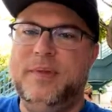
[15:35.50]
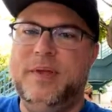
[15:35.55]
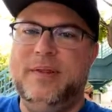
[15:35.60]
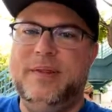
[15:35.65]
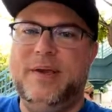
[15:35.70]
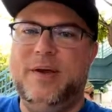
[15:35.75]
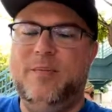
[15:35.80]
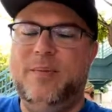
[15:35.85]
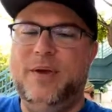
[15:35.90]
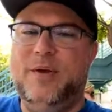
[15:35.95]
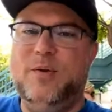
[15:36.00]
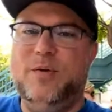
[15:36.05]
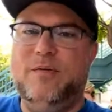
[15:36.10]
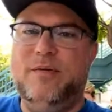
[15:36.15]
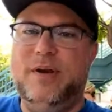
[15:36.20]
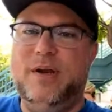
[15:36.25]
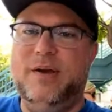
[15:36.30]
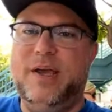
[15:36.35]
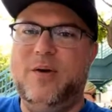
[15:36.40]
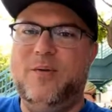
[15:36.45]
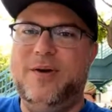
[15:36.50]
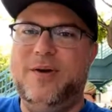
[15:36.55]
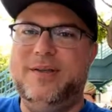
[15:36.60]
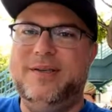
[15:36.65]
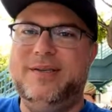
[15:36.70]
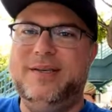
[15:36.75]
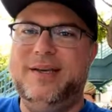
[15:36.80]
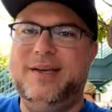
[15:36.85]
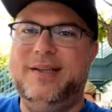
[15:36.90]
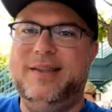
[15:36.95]
That'll be a cool video. Can't wait to
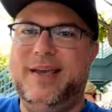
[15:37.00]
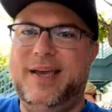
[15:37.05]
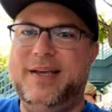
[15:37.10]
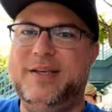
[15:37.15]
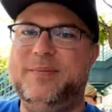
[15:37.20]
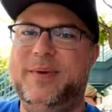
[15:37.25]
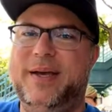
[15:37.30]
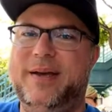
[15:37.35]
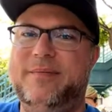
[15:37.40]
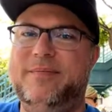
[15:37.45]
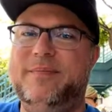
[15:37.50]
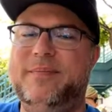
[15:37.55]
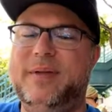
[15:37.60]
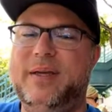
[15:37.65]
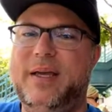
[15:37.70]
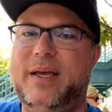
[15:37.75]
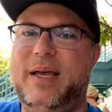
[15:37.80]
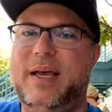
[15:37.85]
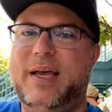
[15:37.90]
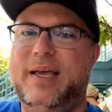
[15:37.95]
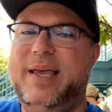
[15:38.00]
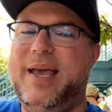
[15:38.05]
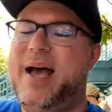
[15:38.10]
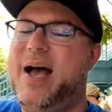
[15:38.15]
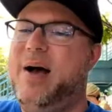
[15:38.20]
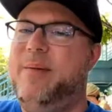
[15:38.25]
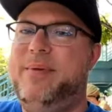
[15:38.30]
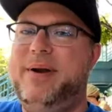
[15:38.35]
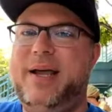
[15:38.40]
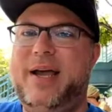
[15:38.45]
see it. Thanks, man. Yeah,
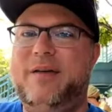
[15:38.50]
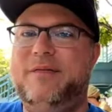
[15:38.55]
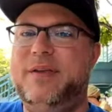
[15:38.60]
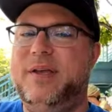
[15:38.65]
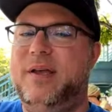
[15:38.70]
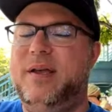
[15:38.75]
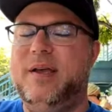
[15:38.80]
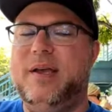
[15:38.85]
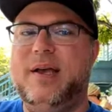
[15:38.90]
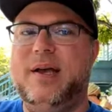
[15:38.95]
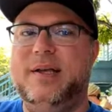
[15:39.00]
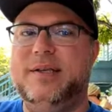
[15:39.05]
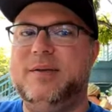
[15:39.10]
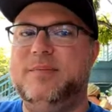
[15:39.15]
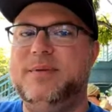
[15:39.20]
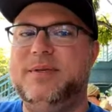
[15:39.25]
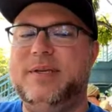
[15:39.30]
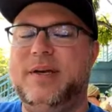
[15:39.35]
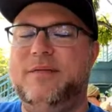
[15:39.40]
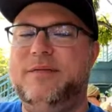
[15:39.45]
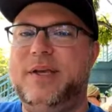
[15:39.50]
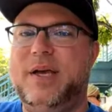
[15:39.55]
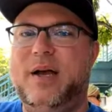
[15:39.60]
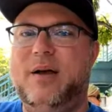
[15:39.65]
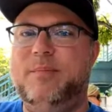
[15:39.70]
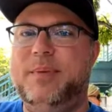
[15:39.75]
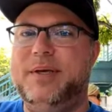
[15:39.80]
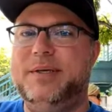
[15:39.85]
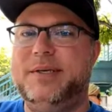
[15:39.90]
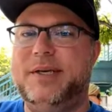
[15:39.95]
I'm gonna have to cut some stuff down
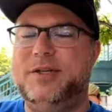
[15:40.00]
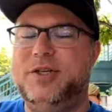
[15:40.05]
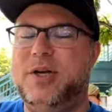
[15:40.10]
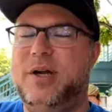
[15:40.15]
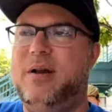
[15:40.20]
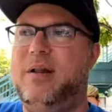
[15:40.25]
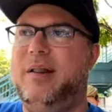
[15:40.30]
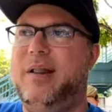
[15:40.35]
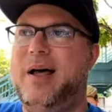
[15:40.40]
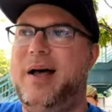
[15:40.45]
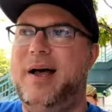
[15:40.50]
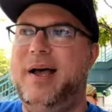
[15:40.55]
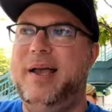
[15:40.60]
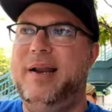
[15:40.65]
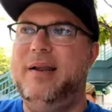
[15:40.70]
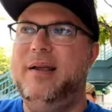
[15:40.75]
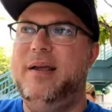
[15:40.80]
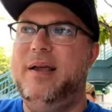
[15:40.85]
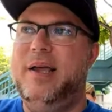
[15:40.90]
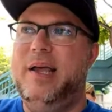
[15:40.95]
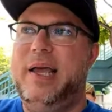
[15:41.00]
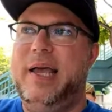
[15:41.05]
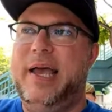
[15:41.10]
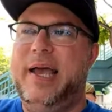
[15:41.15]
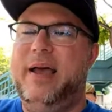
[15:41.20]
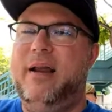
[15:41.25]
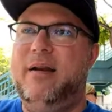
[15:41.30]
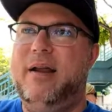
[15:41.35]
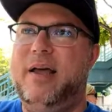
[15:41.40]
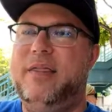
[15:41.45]
because I shot a lot,
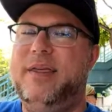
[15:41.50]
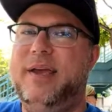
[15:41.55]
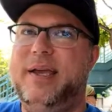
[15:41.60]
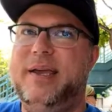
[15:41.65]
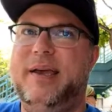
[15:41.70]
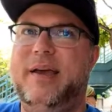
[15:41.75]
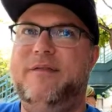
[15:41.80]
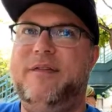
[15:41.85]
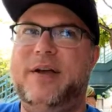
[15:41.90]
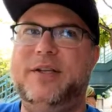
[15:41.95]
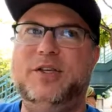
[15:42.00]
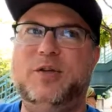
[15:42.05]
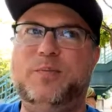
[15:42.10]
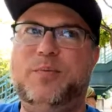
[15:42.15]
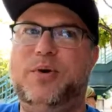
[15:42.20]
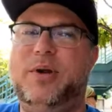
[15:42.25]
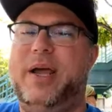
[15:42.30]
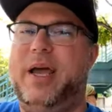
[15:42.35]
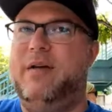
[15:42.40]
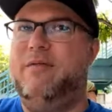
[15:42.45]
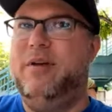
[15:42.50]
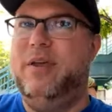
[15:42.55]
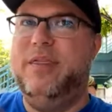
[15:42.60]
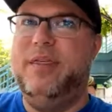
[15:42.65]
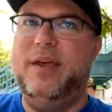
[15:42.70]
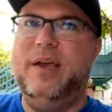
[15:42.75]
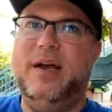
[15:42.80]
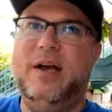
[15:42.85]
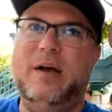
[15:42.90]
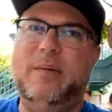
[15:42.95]
and I think if I just put
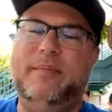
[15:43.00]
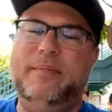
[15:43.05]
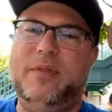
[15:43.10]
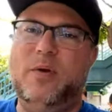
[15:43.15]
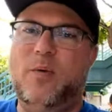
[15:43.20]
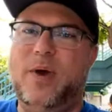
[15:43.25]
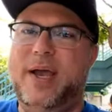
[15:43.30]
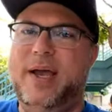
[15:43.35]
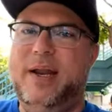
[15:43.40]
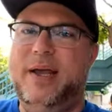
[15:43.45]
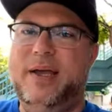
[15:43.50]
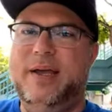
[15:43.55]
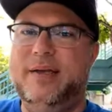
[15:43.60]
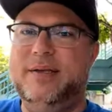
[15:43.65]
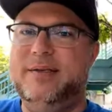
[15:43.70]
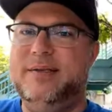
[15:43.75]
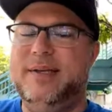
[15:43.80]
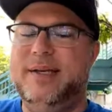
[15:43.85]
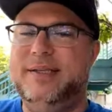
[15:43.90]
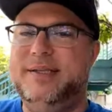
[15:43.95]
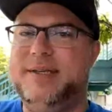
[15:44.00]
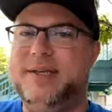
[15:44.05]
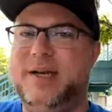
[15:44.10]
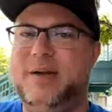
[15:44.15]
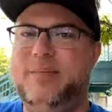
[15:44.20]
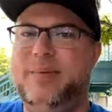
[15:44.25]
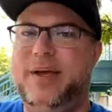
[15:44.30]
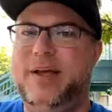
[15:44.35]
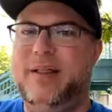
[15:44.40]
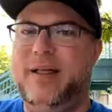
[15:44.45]
everything up the way it is, it's gonna
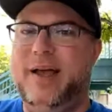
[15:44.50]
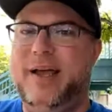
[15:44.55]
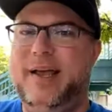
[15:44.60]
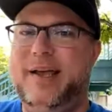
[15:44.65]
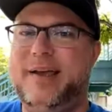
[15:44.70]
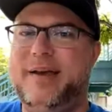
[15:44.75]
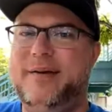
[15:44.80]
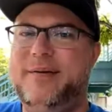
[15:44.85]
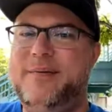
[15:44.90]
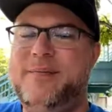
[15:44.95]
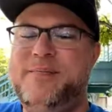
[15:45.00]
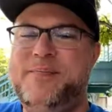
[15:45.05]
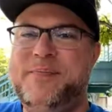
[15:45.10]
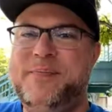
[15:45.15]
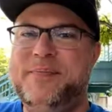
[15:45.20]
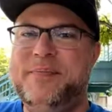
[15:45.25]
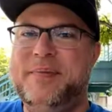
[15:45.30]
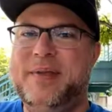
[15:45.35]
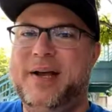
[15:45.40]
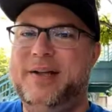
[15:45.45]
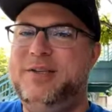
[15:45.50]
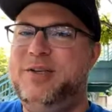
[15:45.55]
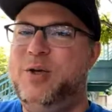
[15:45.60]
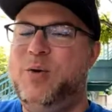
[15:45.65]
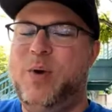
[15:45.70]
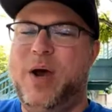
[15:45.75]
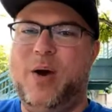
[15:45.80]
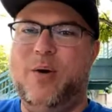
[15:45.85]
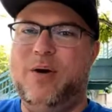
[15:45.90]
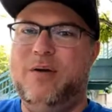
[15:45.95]
be like a
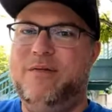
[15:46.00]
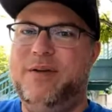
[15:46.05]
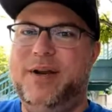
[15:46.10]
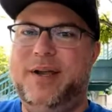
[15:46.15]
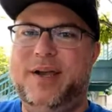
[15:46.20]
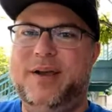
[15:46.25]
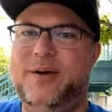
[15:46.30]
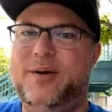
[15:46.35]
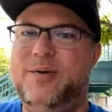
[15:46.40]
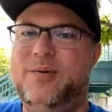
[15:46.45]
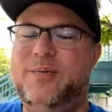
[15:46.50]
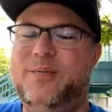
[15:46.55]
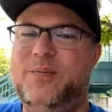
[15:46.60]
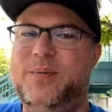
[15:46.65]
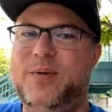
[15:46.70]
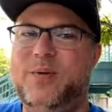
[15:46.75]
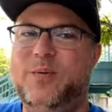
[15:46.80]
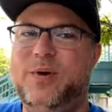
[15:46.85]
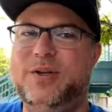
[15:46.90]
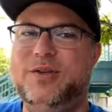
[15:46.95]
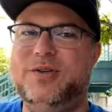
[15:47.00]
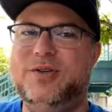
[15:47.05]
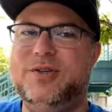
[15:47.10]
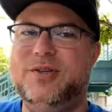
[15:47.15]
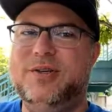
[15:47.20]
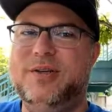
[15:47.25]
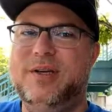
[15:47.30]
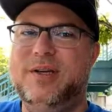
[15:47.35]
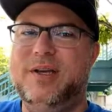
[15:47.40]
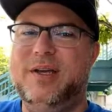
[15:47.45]
2-hour video, which
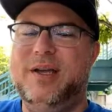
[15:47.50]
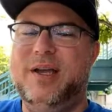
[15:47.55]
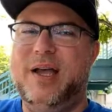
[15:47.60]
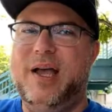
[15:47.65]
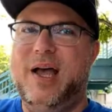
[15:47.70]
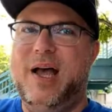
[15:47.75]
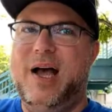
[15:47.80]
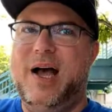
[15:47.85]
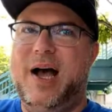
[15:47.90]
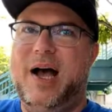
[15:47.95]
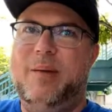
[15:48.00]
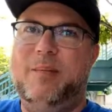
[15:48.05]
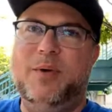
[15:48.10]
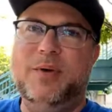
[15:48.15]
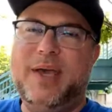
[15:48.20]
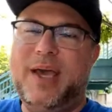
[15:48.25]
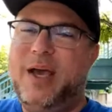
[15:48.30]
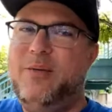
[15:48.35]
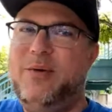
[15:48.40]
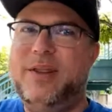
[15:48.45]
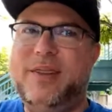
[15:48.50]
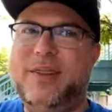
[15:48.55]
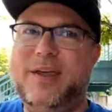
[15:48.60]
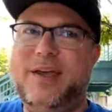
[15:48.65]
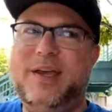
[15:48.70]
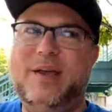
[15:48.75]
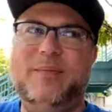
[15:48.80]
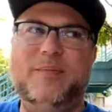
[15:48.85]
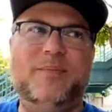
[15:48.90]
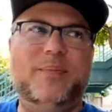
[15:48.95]
I'm okay with
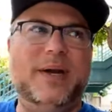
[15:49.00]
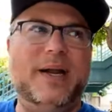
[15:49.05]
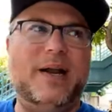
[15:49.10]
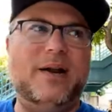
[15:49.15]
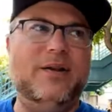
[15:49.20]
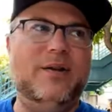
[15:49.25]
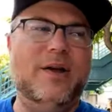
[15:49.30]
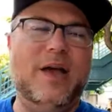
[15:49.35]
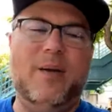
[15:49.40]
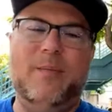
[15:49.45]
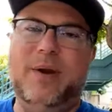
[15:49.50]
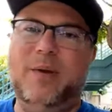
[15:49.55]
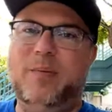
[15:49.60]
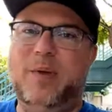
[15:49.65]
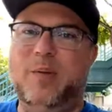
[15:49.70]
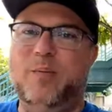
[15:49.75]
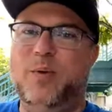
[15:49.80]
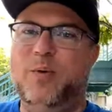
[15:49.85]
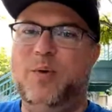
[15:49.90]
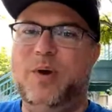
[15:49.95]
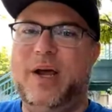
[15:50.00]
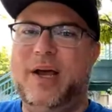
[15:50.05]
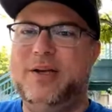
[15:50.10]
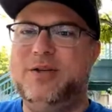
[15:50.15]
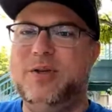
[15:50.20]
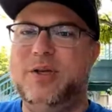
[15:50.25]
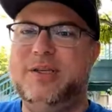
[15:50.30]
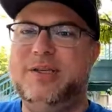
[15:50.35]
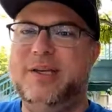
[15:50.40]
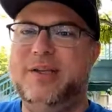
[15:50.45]
it, but I don't know how many people would
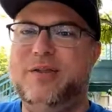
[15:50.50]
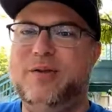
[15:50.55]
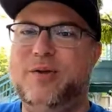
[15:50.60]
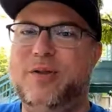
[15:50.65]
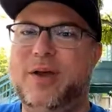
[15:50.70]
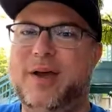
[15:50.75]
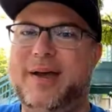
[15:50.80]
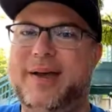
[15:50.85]
actually sit through